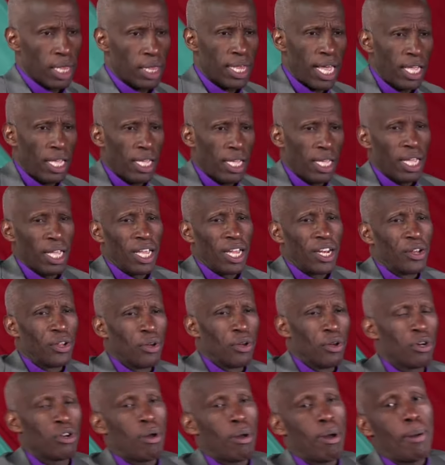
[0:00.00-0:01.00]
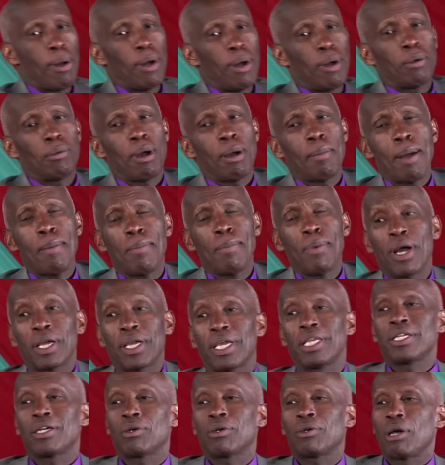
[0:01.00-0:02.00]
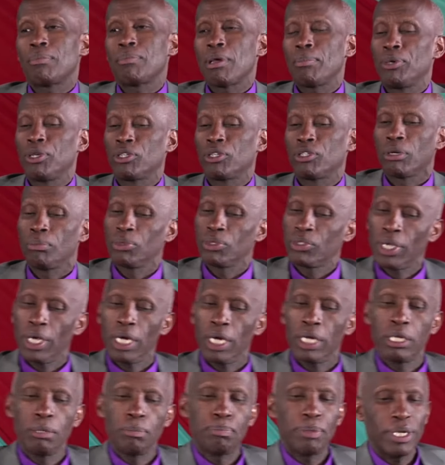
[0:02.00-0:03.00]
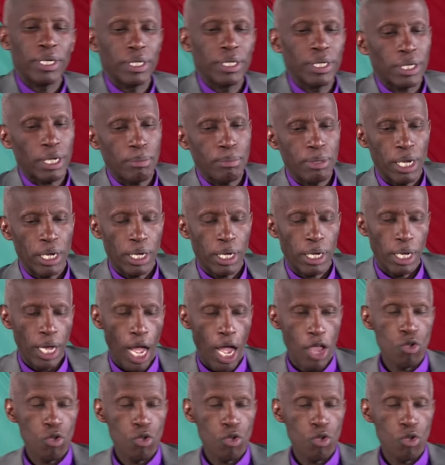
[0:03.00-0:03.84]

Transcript: And that, do you know mama akija kuambia bishop mzee hanipendi, akambia